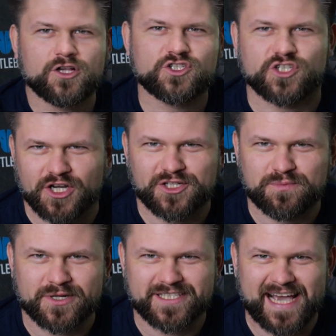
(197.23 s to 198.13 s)

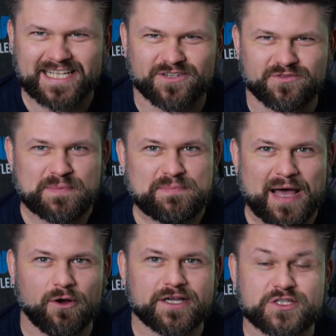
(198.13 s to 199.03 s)
surge protector from
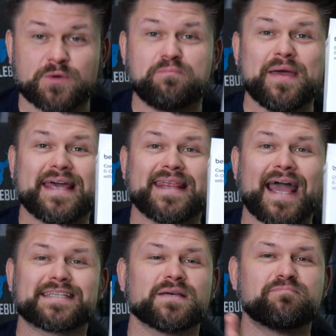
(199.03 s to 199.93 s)
Belkin. So big
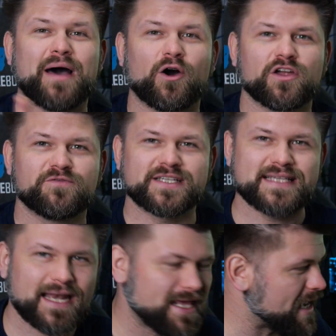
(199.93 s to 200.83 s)
thanks to Belkin for
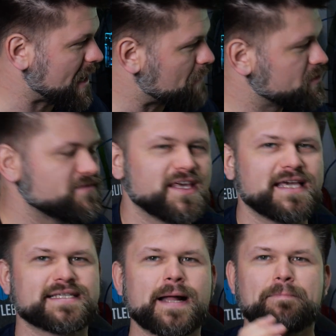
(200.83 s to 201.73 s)
sending a couple of
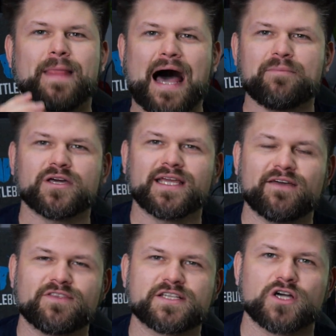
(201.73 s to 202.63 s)
these. I'm gonna
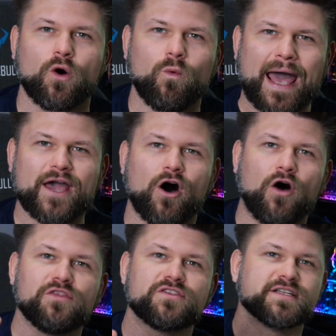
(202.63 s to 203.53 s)
give this away
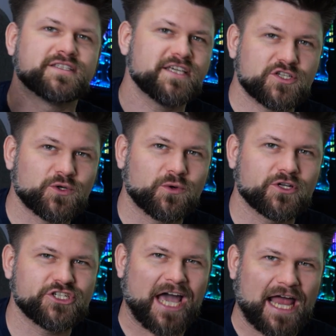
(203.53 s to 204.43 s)
on the
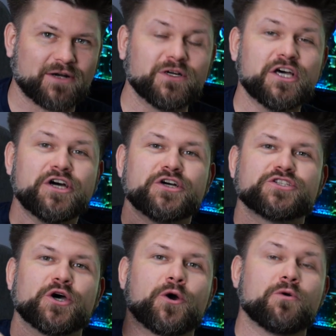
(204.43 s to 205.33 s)
Discord channel.
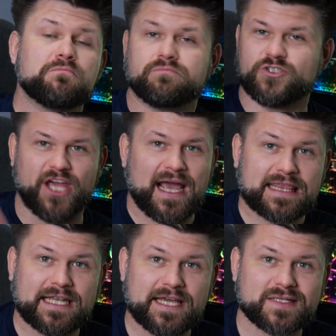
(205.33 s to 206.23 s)
So check
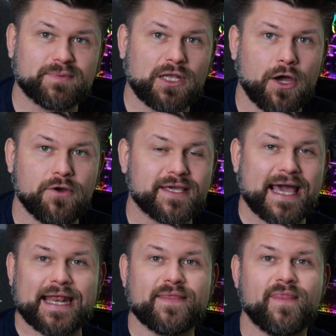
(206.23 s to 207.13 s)
the links below,
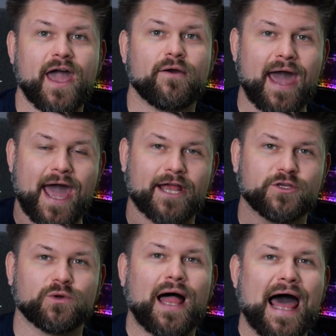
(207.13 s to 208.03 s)
get in there and
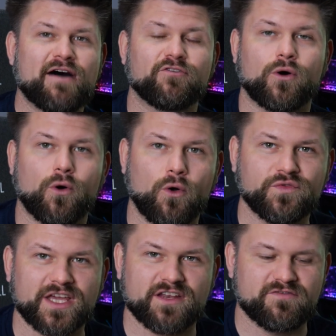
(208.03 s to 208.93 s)
you'll have all
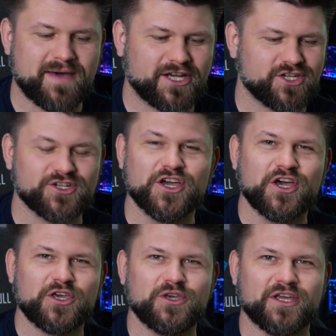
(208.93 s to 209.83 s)
the information
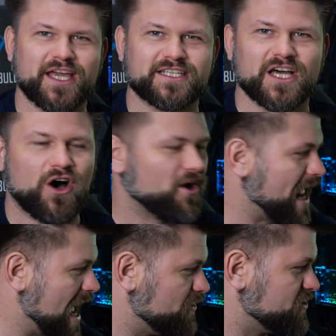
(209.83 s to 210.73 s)
you need on
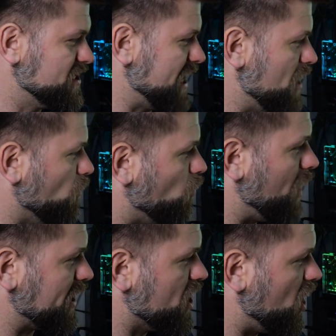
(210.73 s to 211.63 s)
how you can get
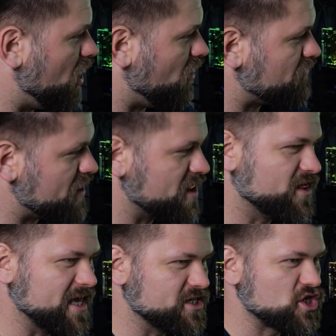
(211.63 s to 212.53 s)
one of
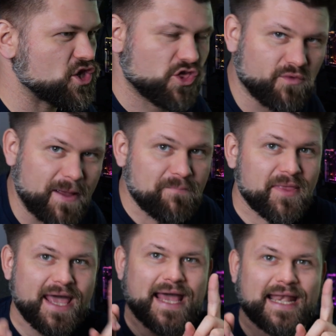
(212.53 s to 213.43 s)
these three.
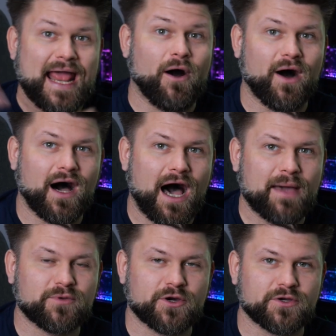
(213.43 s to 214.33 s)
Now,
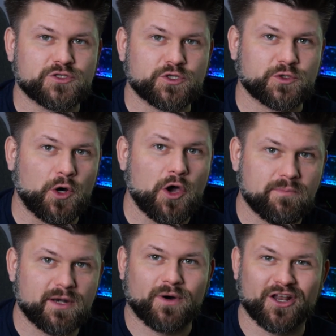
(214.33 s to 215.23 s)
I'm going to
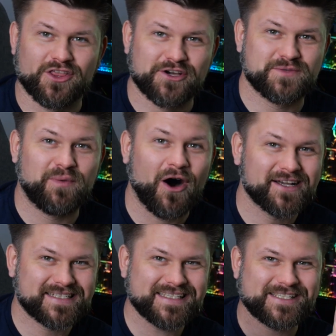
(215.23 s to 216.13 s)
open one of those
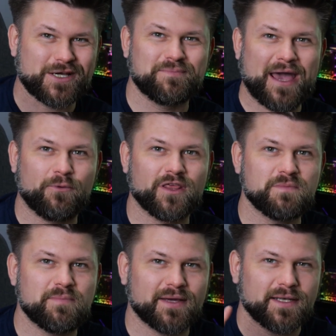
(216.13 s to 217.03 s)
boxes, so bear with
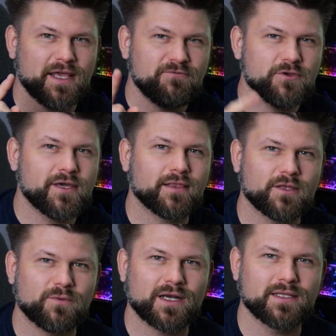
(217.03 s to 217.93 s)
me, but if you get
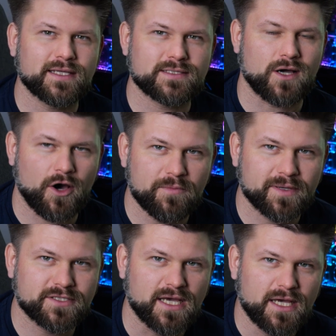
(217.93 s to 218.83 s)
the one that's
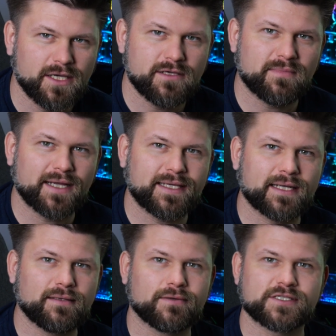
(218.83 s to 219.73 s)
opened, you might
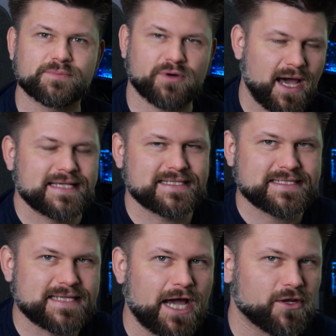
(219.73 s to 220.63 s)
get a little surprise
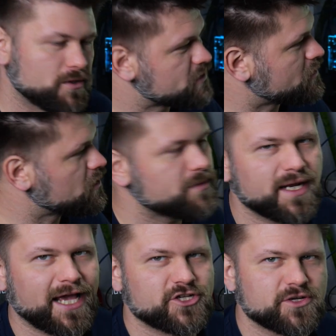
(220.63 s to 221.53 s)
inside also. A little bit
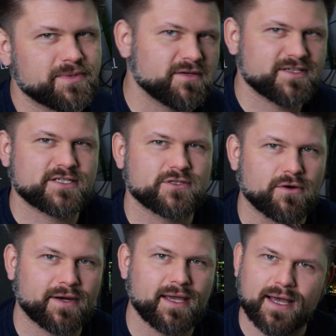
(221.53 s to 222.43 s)
extra, bit of a
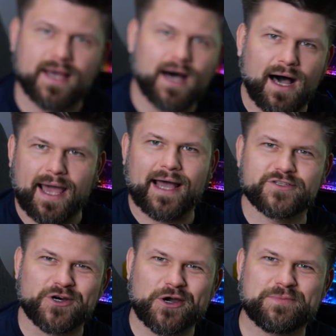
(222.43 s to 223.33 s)
sorry, I had
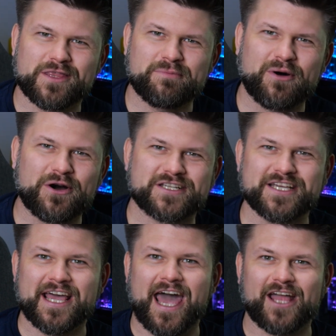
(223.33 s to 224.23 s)
to open the
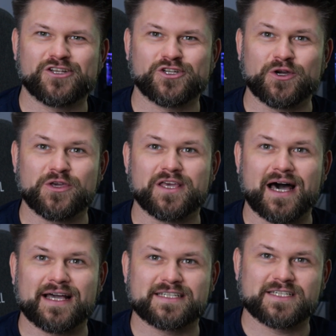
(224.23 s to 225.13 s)
box and show you
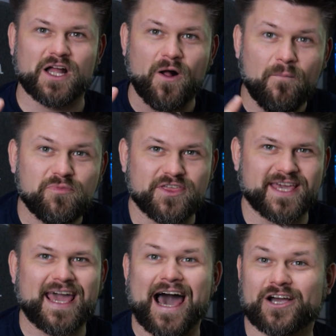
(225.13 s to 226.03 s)
guys
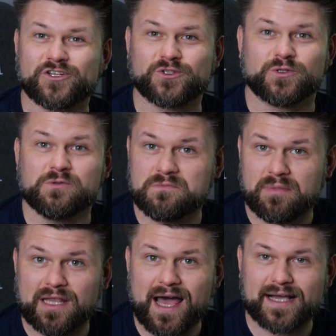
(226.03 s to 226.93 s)
the actual
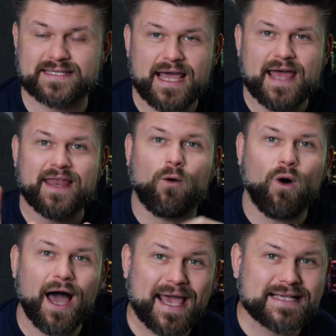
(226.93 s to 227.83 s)
plugs. Now,
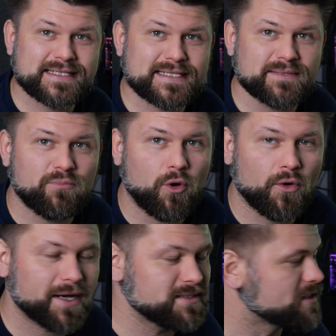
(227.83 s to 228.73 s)
why is this
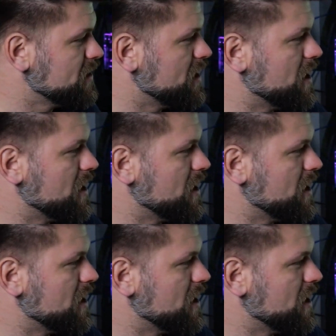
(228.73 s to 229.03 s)
important?